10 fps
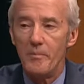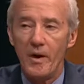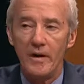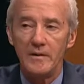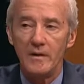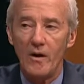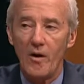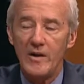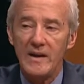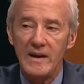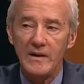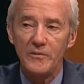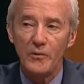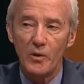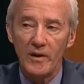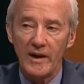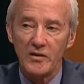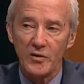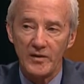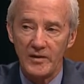But our need for
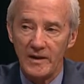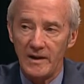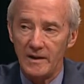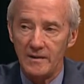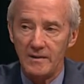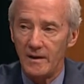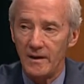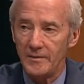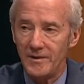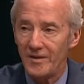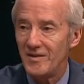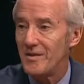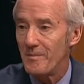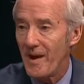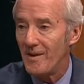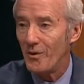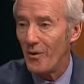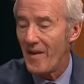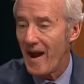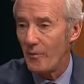electricity doesn't depend
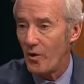on that.